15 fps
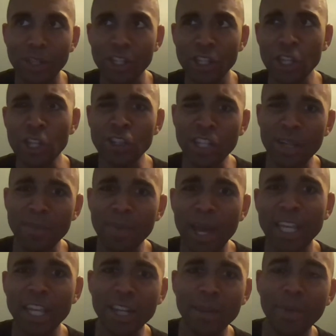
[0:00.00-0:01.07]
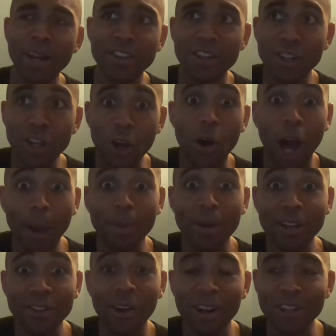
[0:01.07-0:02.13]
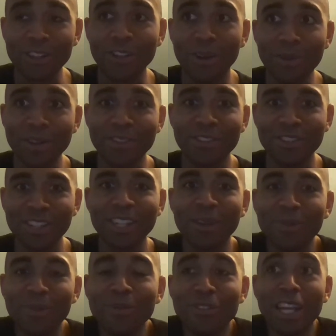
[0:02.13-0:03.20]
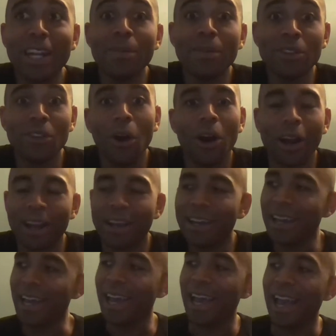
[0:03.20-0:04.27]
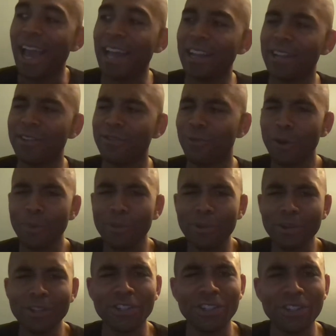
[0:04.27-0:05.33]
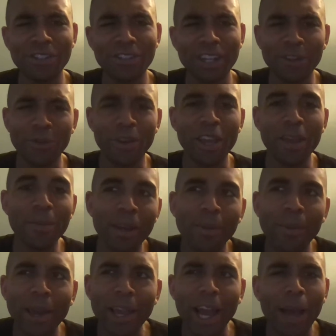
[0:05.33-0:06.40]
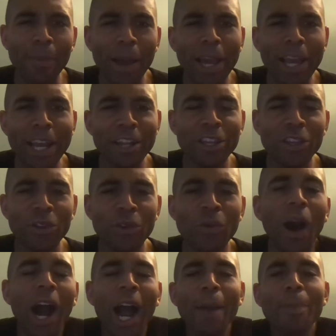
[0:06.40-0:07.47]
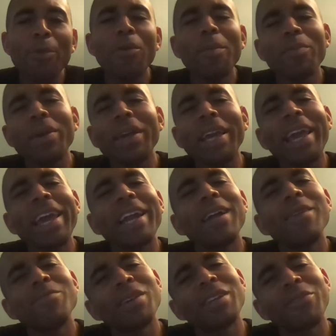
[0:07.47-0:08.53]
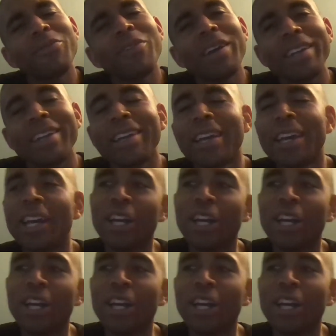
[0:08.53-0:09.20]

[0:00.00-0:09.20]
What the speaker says: Yeah, sit in the bed, get in the bed. I said, no, I'm gonna talk to you. I'm gonna stand up and talk. And then at one point she said, don't hit me. I'm like, I'm not hitting you. I'm the one being hit and being defended.